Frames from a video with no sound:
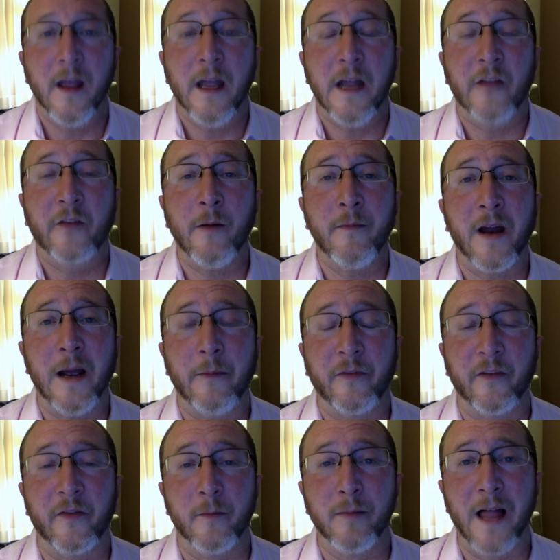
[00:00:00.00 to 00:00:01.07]
And sometimes
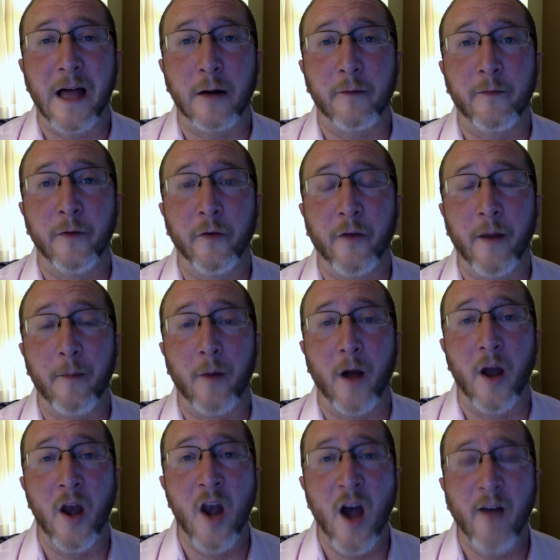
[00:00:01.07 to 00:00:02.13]
if the bladder fills up
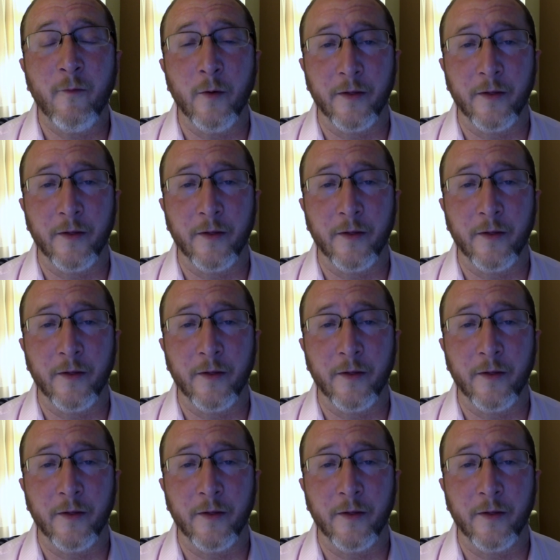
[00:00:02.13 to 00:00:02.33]
enough